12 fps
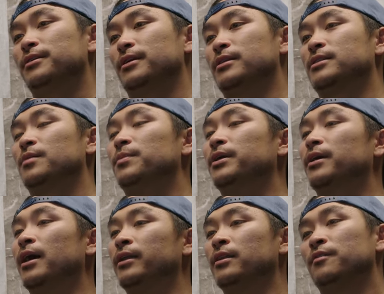It's something
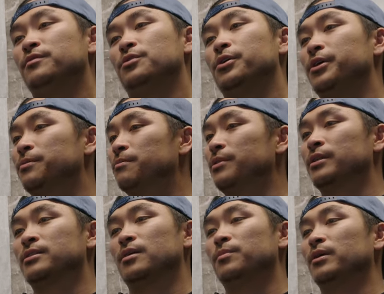I love doing, it's
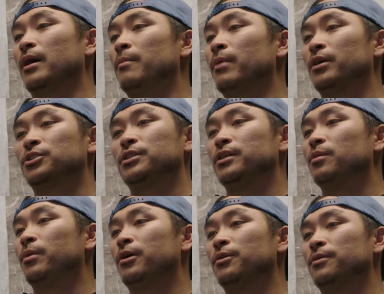something I'm passionate
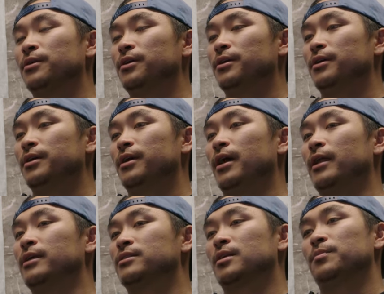about, and
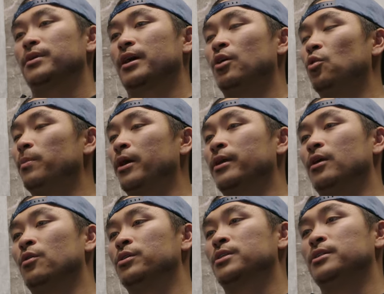it's something I hope I can
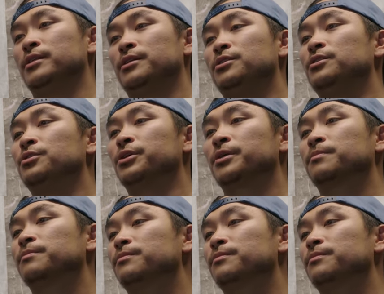always continue doing.